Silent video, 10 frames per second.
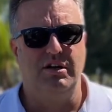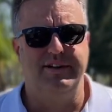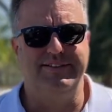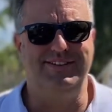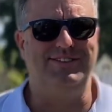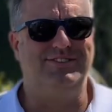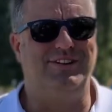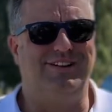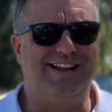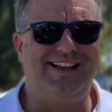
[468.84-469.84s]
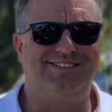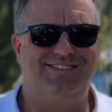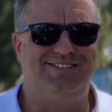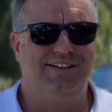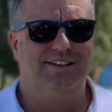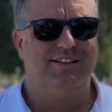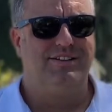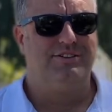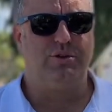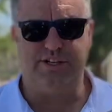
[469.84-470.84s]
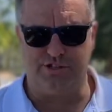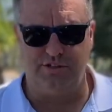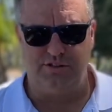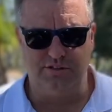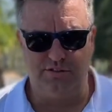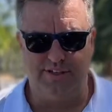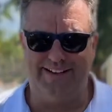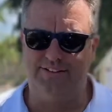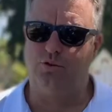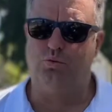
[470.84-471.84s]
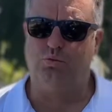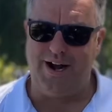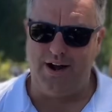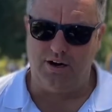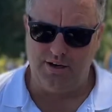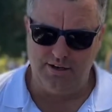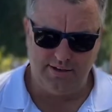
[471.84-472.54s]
this is less traditional, it's rare,